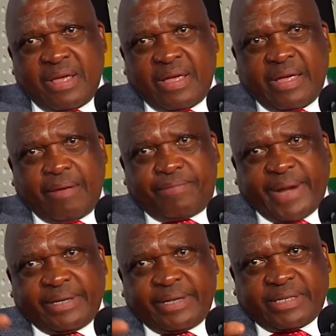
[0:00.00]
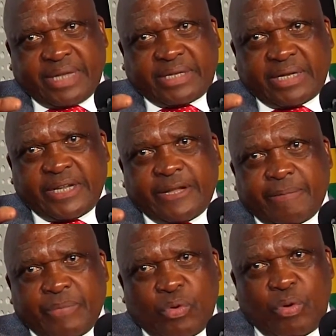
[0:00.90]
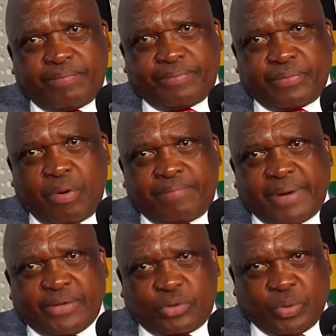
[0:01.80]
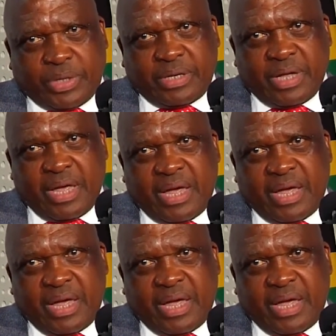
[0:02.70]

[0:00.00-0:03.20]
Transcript: Friday, Saturday of last week.